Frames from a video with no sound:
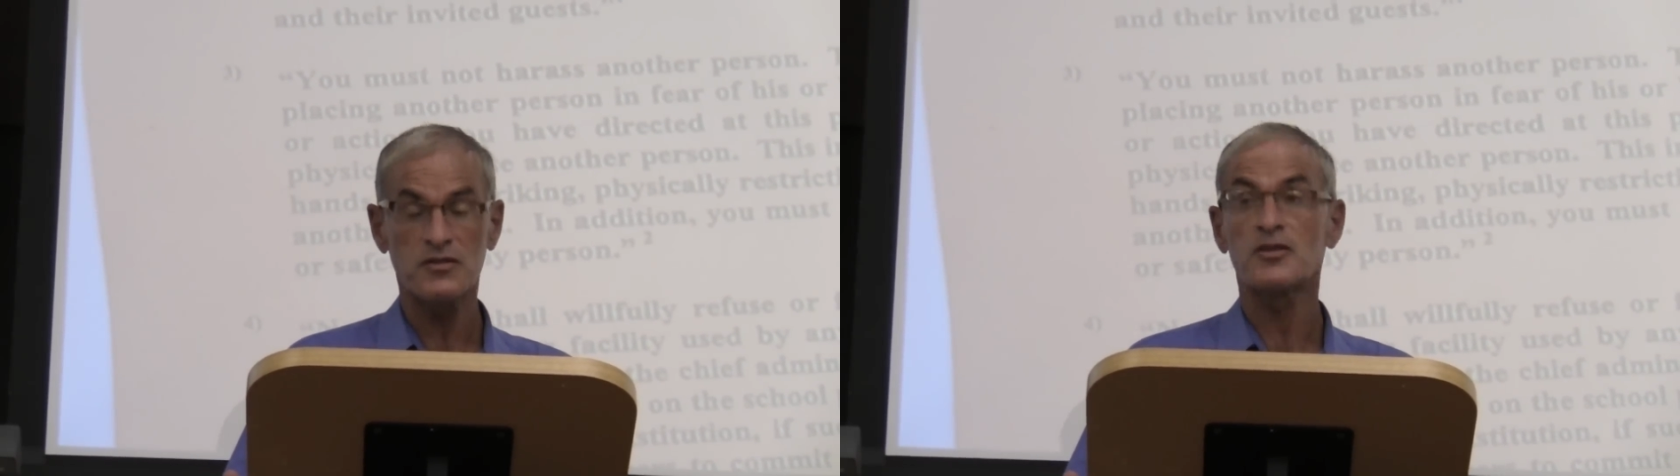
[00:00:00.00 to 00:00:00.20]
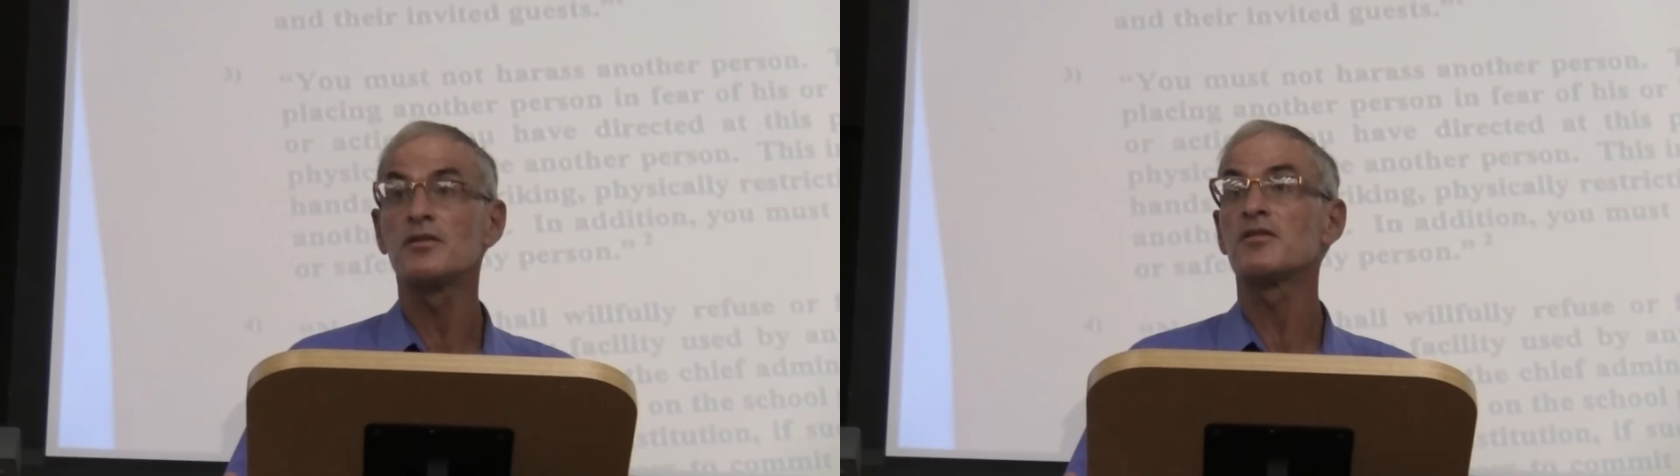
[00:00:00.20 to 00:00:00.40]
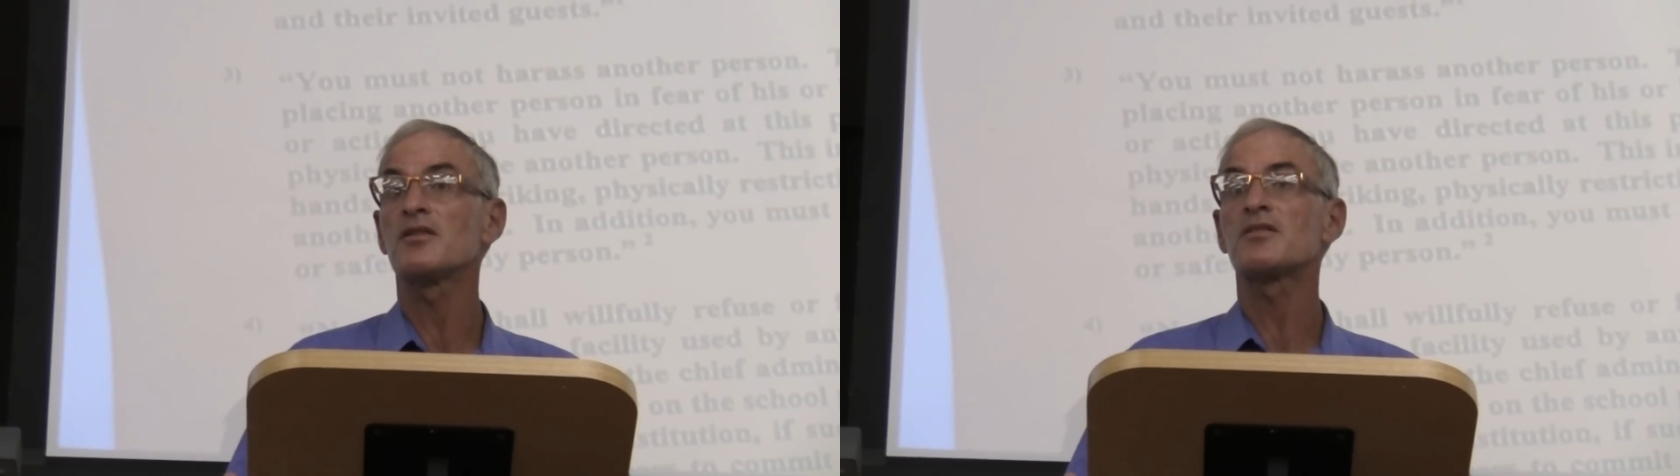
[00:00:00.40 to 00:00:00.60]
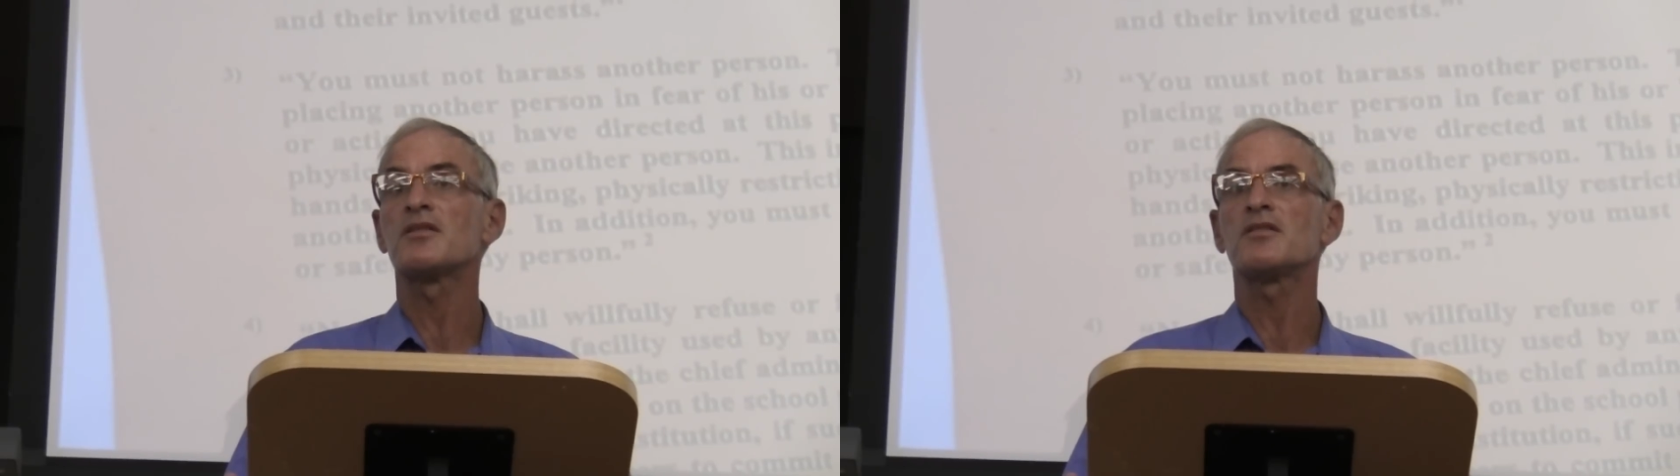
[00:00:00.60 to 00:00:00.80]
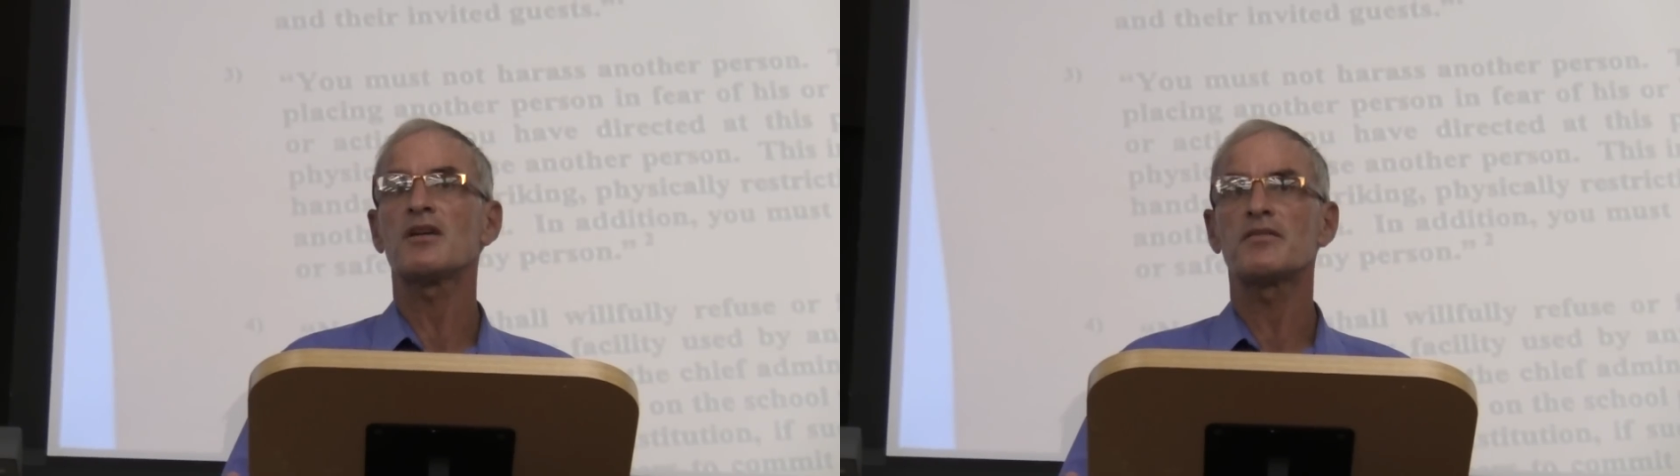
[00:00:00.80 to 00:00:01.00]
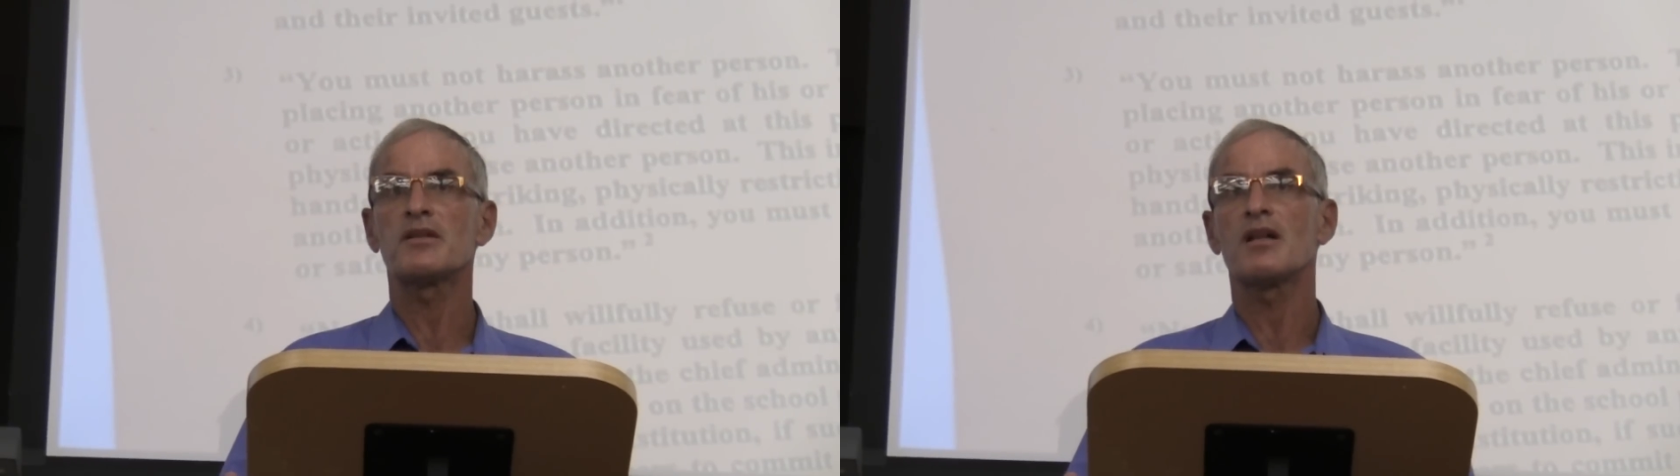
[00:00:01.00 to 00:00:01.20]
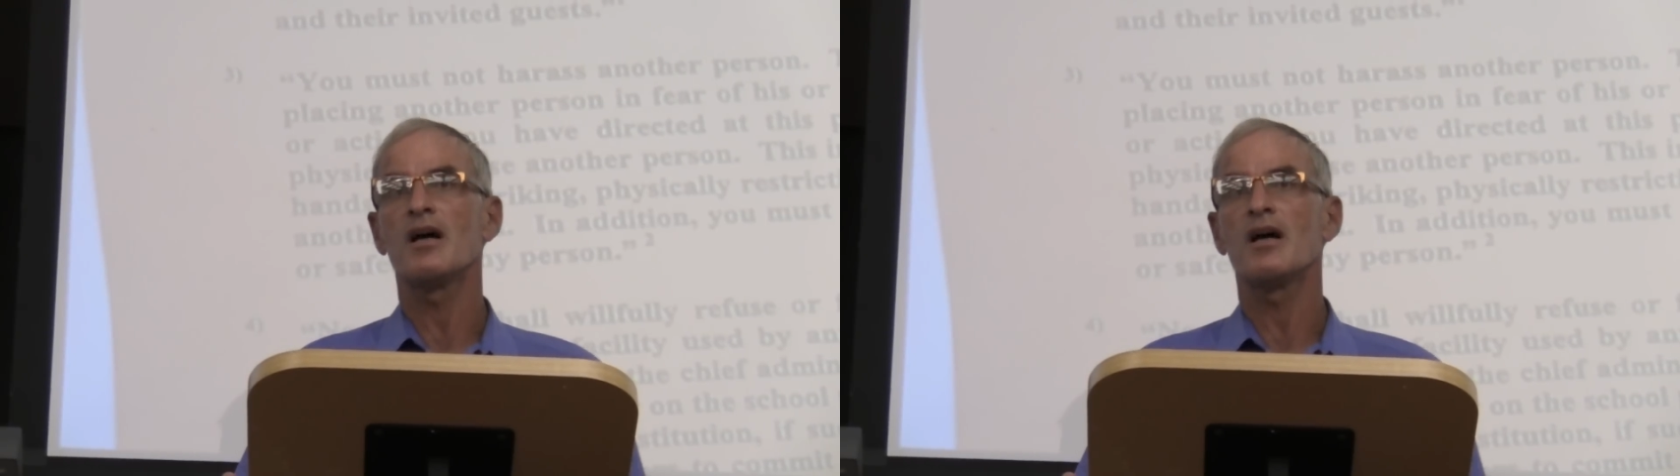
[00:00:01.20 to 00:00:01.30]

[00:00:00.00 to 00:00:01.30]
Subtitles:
June 67